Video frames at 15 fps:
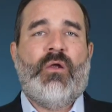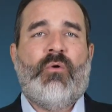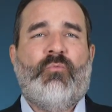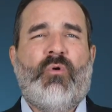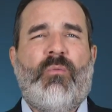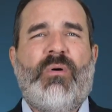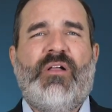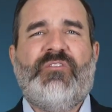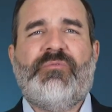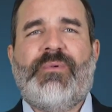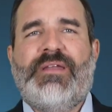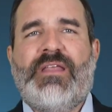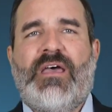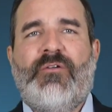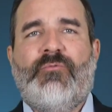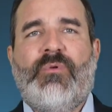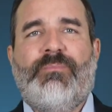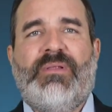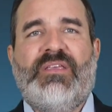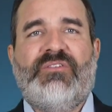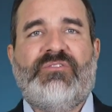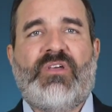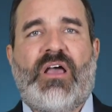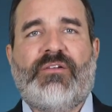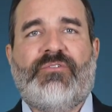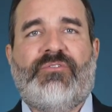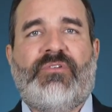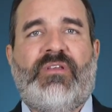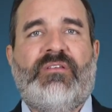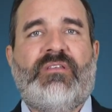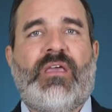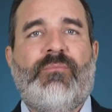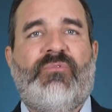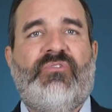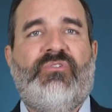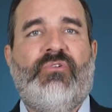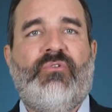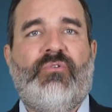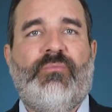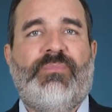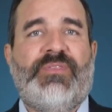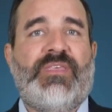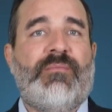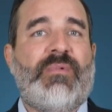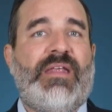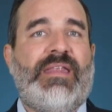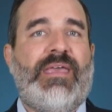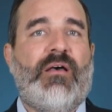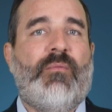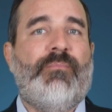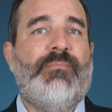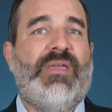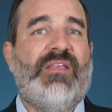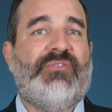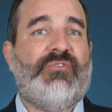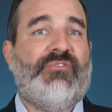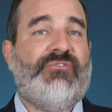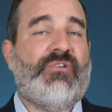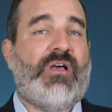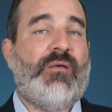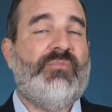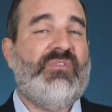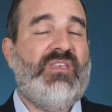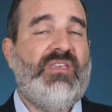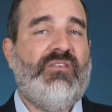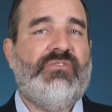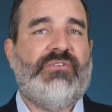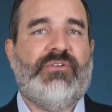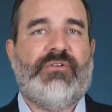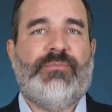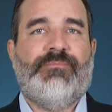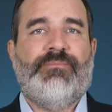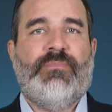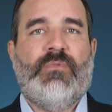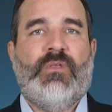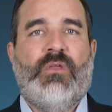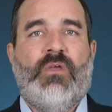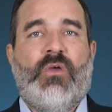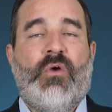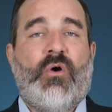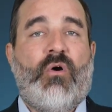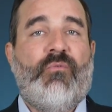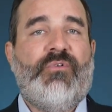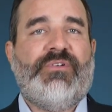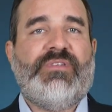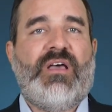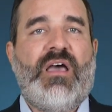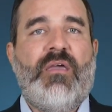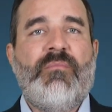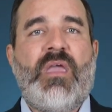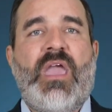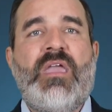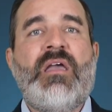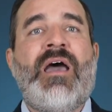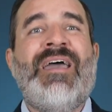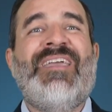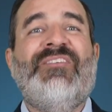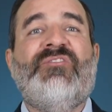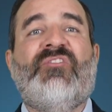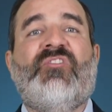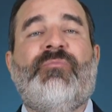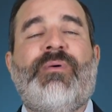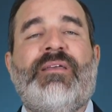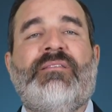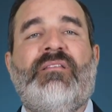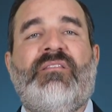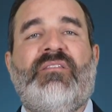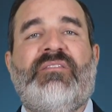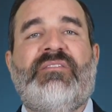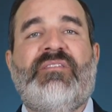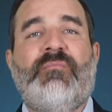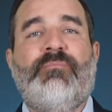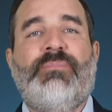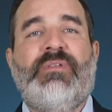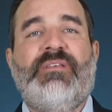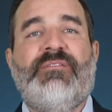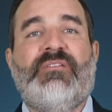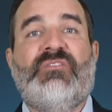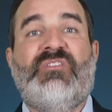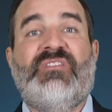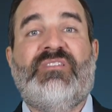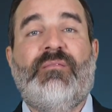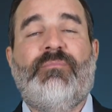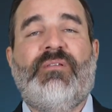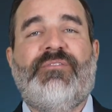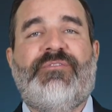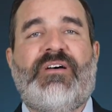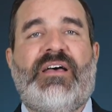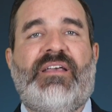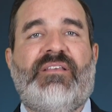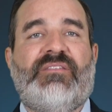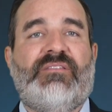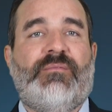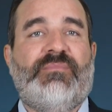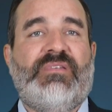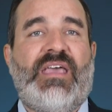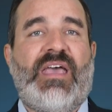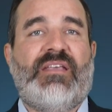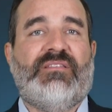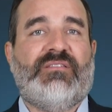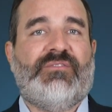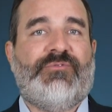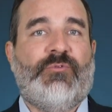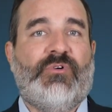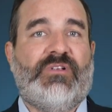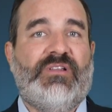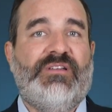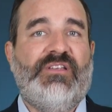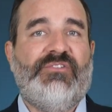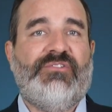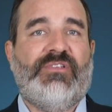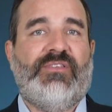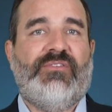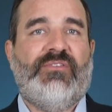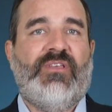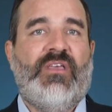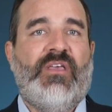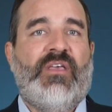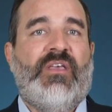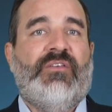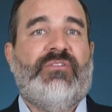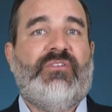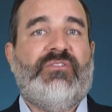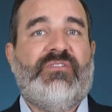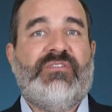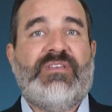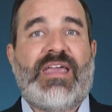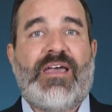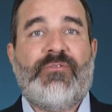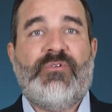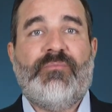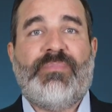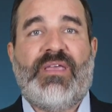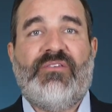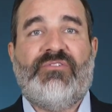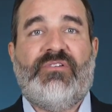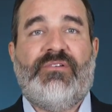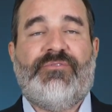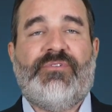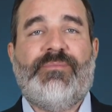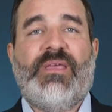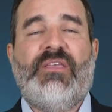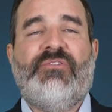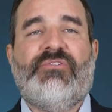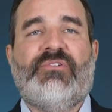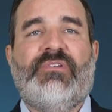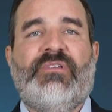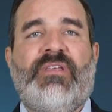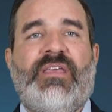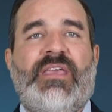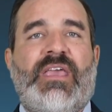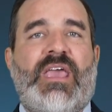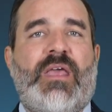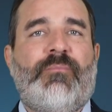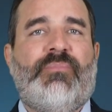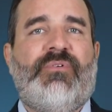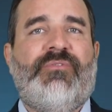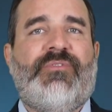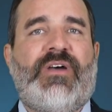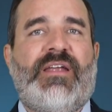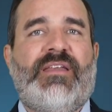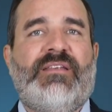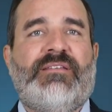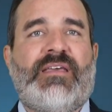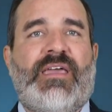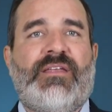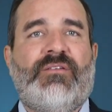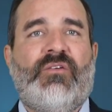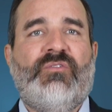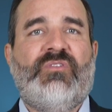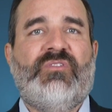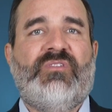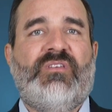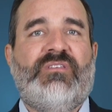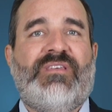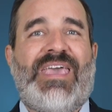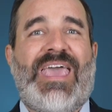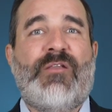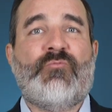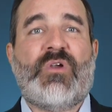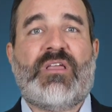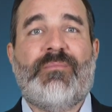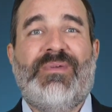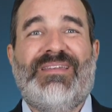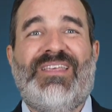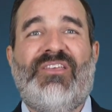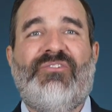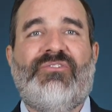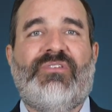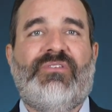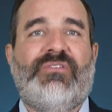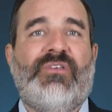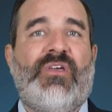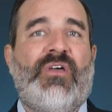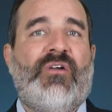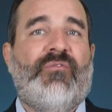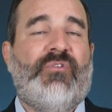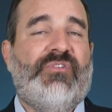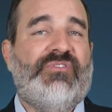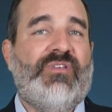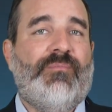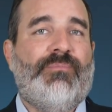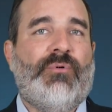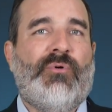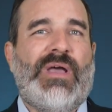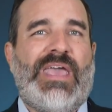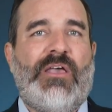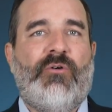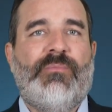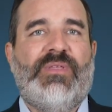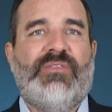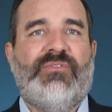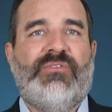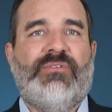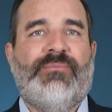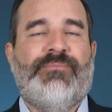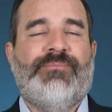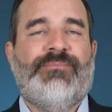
Robots might not replace doctors anytime soon, but they might help make their jobs easier. Over time, AI is expected to simplify some tasks for clinicians, such as gathering patient information and providing diagnoses and recommendations for simple ailments.